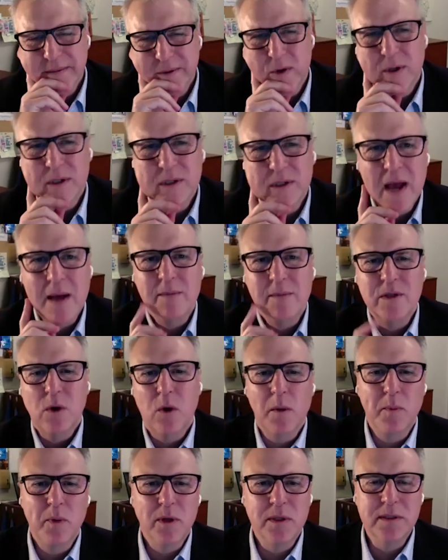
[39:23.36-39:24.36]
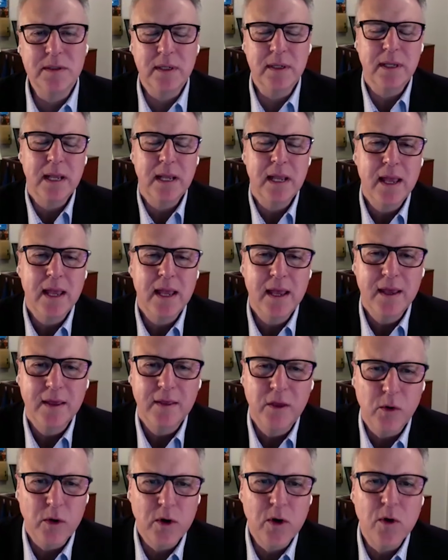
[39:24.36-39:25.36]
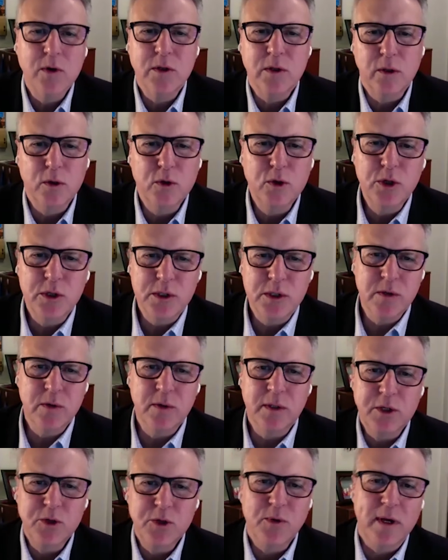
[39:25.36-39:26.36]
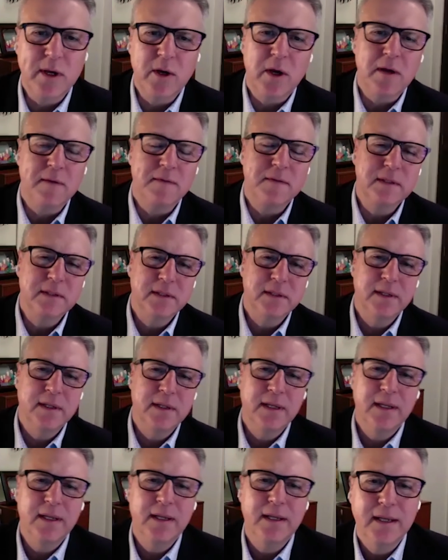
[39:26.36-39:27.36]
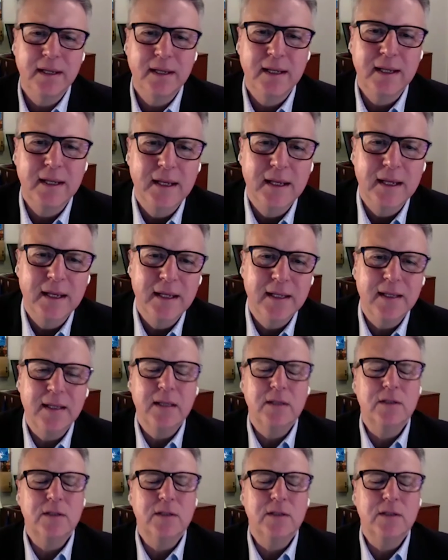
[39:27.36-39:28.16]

or as Tom Sowell puts it, there are no solutions, only trade-offs. Very